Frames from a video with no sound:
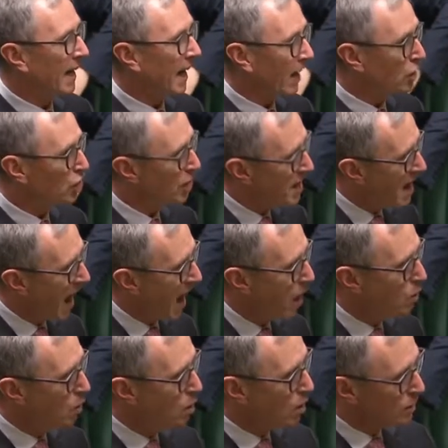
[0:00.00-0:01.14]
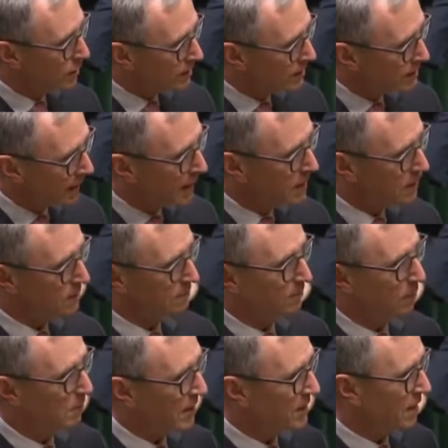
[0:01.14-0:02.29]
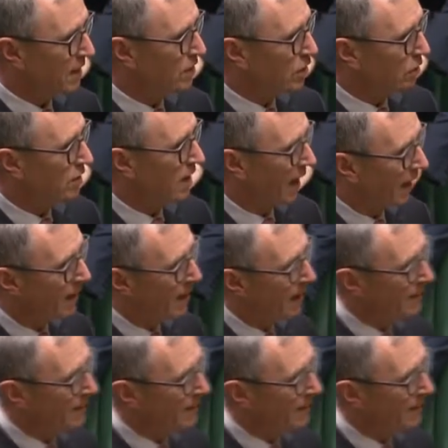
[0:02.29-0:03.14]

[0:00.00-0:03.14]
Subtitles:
Can she now state for President Juncker